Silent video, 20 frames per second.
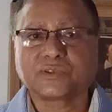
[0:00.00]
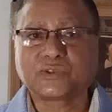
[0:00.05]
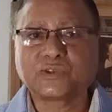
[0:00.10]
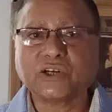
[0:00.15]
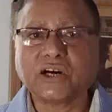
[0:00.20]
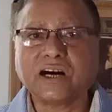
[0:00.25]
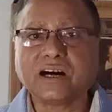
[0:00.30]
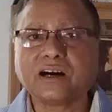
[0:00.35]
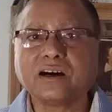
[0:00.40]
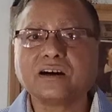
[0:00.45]

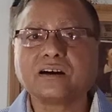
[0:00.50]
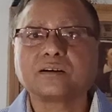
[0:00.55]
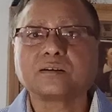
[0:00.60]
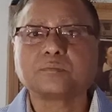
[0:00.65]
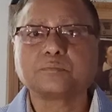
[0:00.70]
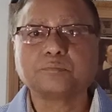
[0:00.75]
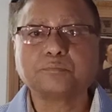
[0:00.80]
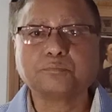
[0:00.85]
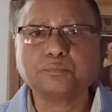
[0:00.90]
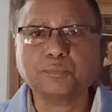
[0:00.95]
the
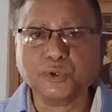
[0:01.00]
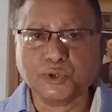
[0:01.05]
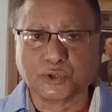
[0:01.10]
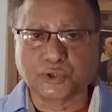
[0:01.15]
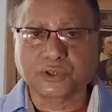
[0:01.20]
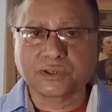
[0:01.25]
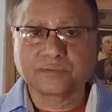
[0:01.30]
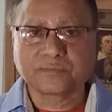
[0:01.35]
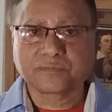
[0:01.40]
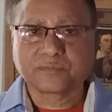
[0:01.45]
book.
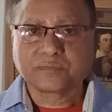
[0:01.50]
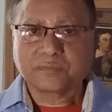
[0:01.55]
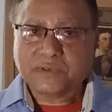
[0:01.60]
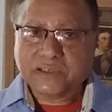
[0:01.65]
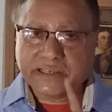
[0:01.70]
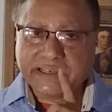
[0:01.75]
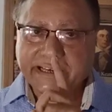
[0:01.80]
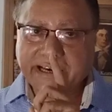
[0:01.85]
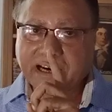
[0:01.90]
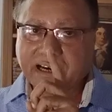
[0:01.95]

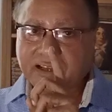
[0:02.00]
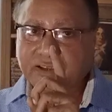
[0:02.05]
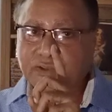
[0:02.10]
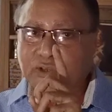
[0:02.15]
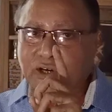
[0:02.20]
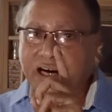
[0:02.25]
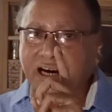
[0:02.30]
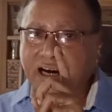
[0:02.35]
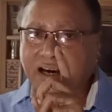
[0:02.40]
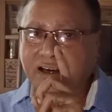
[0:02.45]
Here
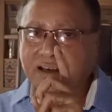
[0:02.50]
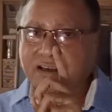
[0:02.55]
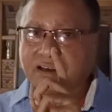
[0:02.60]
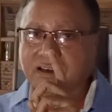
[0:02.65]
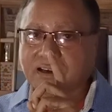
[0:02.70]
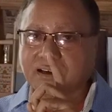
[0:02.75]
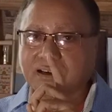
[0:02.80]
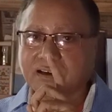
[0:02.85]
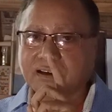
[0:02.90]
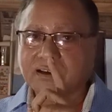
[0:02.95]
the,
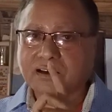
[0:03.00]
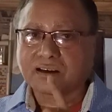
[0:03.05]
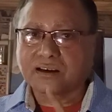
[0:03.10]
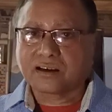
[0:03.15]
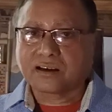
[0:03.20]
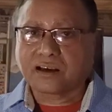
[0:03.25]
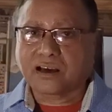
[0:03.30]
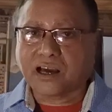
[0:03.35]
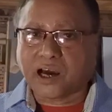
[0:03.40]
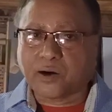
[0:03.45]

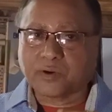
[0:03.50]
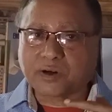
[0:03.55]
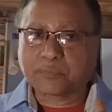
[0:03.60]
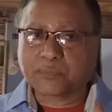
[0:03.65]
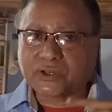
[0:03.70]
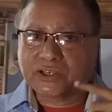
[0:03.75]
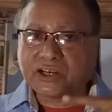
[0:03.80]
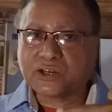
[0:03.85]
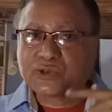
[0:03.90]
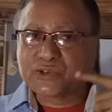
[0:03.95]
our
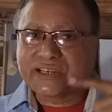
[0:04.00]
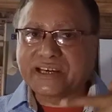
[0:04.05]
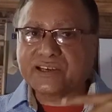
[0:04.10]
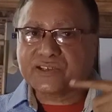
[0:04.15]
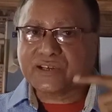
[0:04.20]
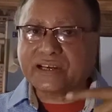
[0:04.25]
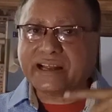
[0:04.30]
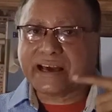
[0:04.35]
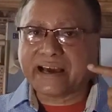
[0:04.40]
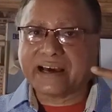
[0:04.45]

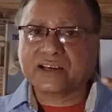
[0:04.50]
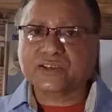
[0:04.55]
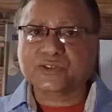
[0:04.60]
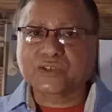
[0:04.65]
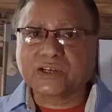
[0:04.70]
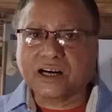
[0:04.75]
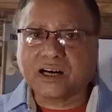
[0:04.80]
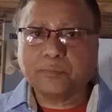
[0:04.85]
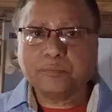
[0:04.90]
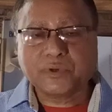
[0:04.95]
pronunciation as
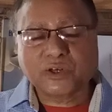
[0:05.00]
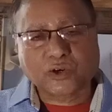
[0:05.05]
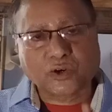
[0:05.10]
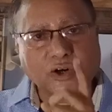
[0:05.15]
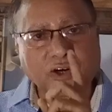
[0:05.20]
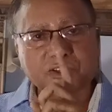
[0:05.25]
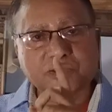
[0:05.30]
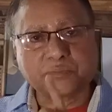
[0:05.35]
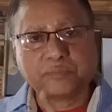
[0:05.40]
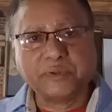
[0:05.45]
the,
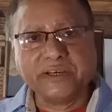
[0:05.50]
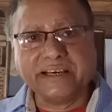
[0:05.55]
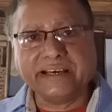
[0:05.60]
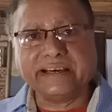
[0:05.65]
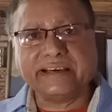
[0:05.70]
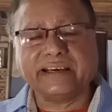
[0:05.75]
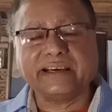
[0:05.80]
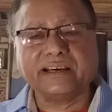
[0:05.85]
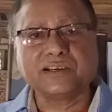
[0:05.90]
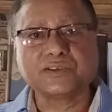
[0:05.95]
because B
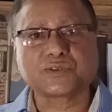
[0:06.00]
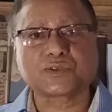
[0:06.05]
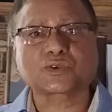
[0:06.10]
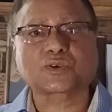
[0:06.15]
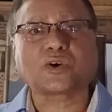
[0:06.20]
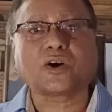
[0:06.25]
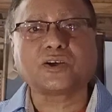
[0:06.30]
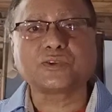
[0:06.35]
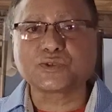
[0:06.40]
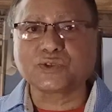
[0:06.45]
is
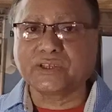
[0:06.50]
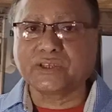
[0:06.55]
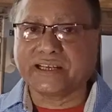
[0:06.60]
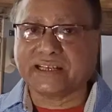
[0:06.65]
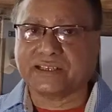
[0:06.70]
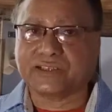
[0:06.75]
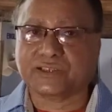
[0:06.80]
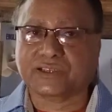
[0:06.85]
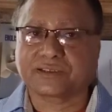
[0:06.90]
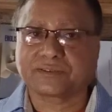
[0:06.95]

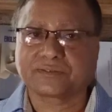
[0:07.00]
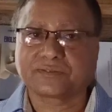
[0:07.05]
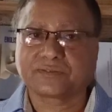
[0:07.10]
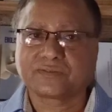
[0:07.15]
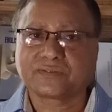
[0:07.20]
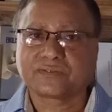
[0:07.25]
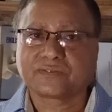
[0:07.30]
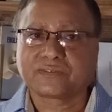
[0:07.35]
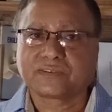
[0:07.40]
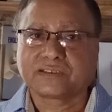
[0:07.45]
consonant,
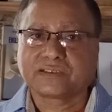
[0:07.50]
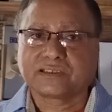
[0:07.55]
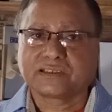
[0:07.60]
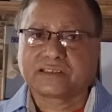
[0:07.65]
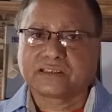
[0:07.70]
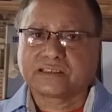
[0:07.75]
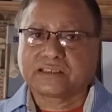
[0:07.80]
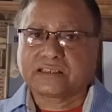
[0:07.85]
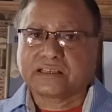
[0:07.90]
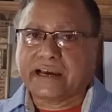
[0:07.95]

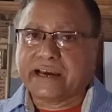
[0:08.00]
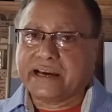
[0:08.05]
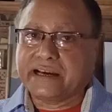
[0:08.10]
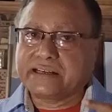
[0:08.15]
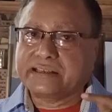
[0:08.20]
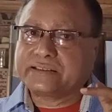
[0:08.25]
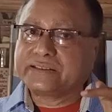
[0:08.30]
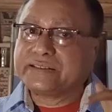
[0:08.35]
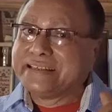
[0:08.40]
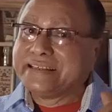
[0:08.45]

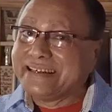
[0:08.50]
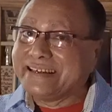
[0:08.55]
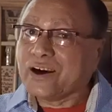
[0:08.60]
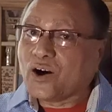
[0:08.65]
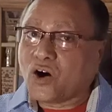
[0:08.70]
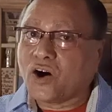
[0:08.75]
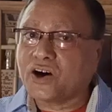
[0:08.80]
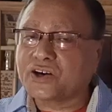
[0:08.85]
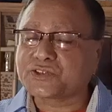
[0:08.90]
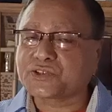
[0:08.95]
and the
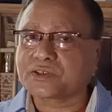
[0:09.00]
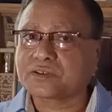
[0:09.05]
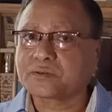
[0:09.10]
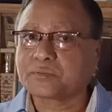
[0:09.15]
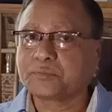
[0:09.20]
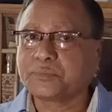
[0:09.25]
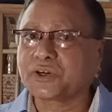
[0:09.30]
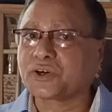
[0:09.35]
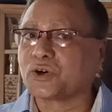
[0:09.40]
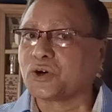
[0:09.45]
ox
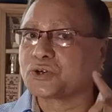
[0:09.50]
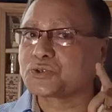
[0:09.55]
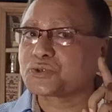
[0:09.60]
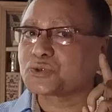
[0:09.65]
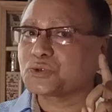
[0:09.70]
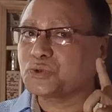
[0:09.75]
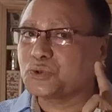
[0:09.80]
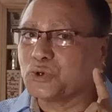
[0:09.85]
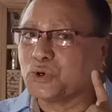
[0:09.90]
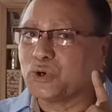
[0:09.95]
because
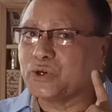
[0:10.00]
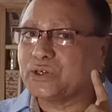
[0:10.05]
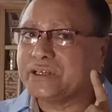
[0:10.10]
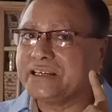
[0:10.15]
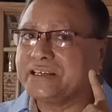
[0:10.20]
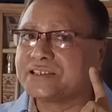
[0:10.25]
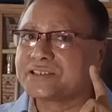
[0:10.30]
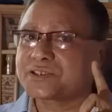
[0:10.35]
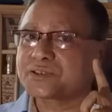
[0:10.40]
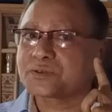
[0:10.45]
O
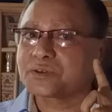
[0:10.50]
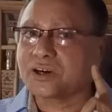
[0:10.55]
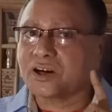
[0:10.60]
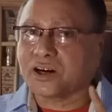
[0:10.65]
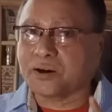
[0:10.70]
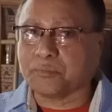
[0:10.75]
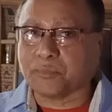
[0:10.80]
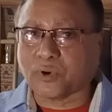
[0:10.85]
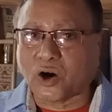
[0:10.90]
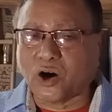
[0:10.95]
is
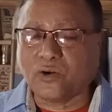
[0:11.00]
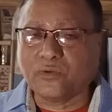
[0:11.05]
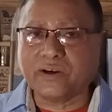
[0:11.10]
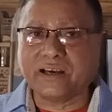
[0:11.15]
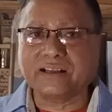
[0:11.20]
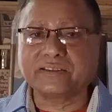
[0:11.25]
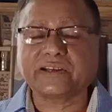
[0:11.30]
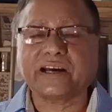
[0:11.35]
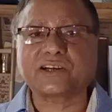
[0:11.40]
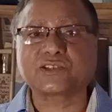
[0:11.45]
a
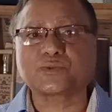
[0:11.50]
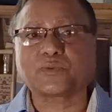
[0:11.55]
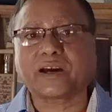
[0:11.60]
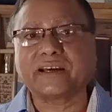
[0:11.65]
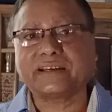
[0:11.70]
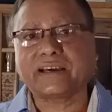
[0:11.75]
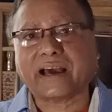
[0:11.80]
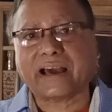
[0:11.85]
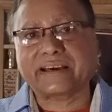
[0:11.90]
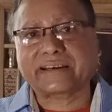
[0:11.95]
vowel, that's
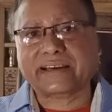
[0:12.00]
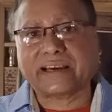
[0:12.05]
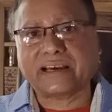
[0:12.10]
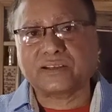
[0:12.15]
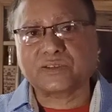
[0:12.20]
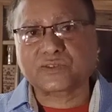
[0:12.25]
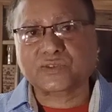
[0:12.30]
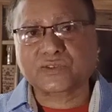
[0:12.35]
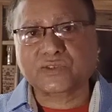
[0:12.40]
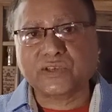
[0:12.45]
why I
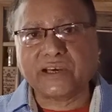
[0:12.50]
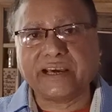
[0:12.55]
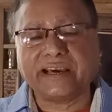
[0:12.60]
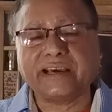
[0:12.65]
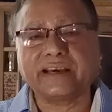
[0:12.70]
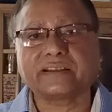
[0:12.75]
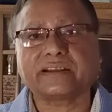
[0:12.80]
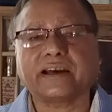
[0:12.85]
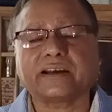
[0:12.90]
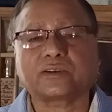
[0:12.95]
can
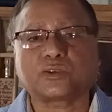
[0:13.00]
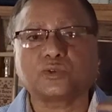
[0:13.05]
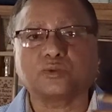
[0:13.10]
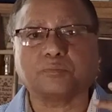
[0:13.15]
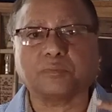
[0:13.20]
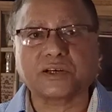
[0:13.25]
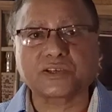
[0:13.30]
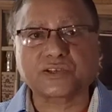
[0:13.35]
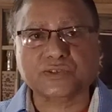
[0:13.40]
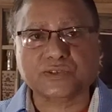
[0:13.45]
say that you
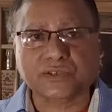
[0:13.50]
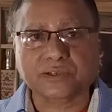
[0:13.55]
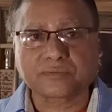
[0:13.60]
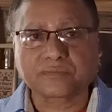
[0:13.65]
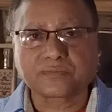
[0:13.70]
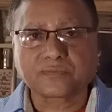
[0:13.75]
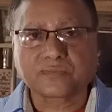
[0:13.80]
must